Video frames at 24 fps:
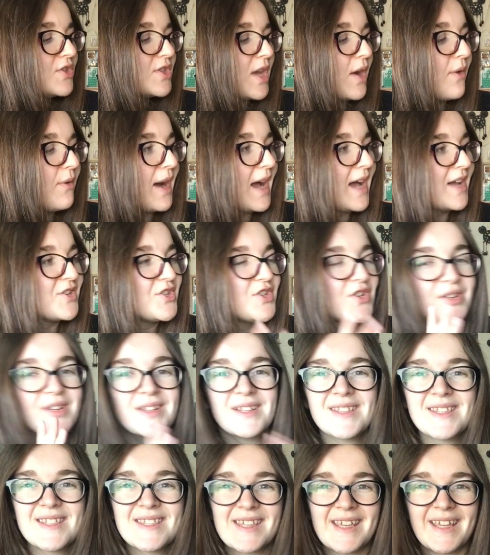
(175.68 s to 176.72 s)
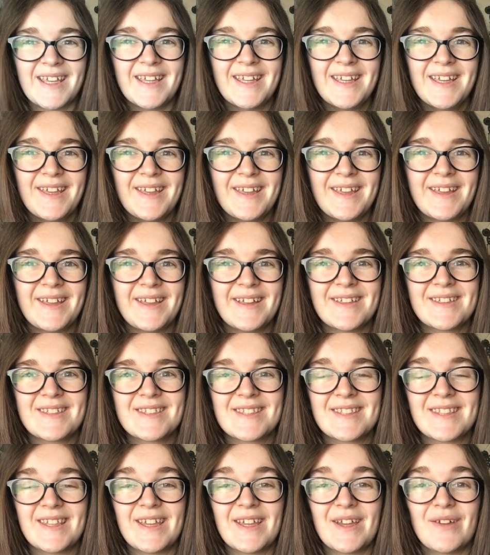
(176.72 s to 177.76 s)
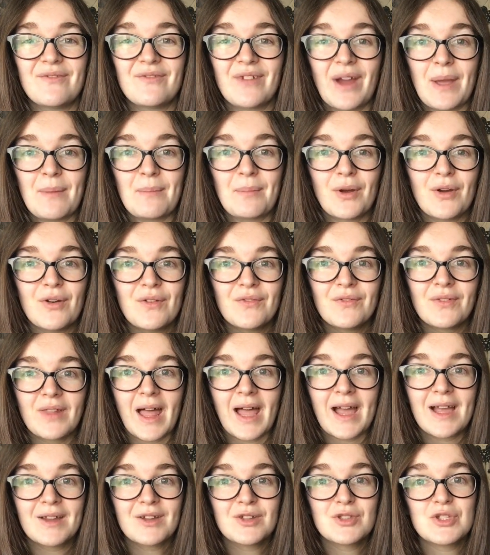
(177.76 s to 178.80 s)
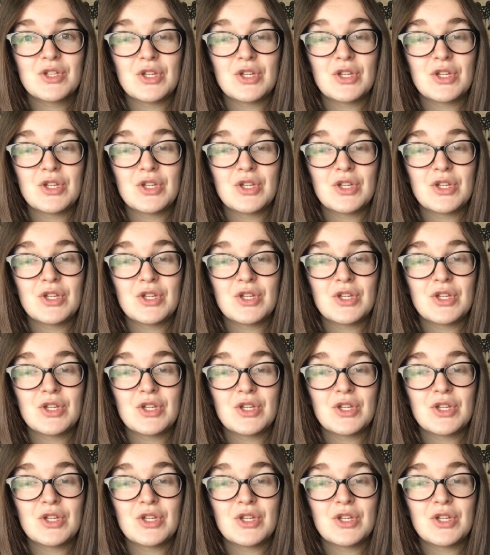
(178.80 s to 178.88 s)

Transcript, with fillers: So as you can see, he is the rainbow flag